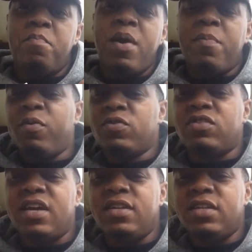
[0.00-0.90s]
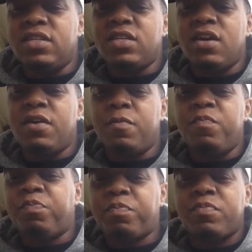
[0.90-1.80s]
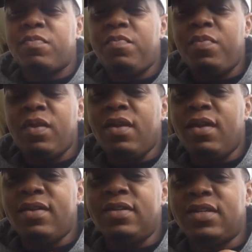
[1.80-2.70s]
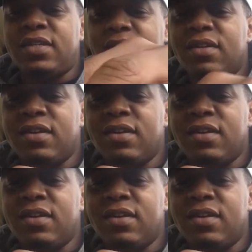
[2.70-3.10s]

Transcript: peppers in this um, in this